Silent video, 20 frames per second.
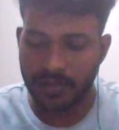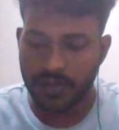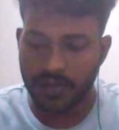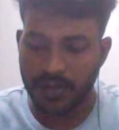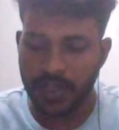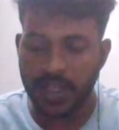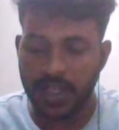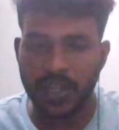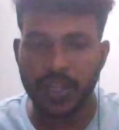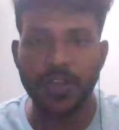
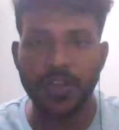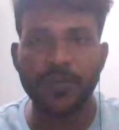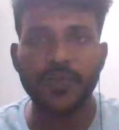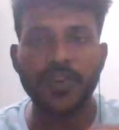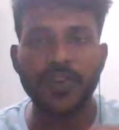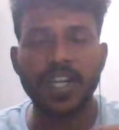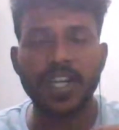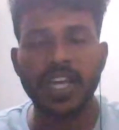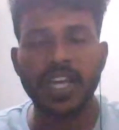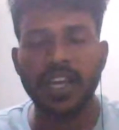
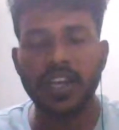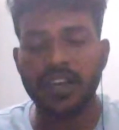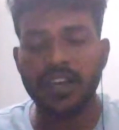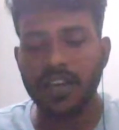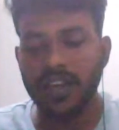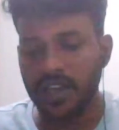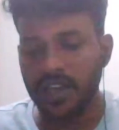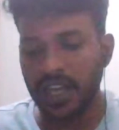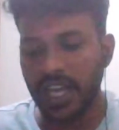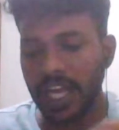where VG
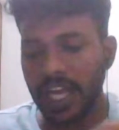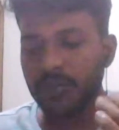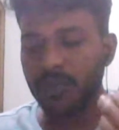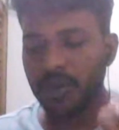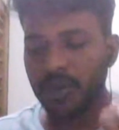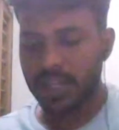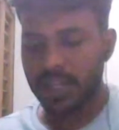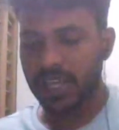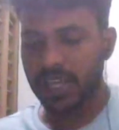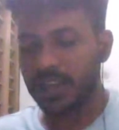is connected
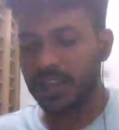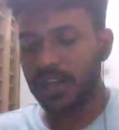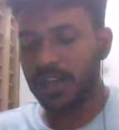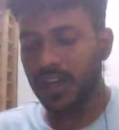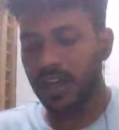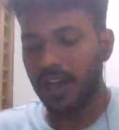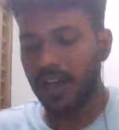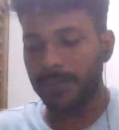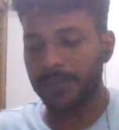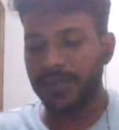to
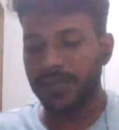VDD.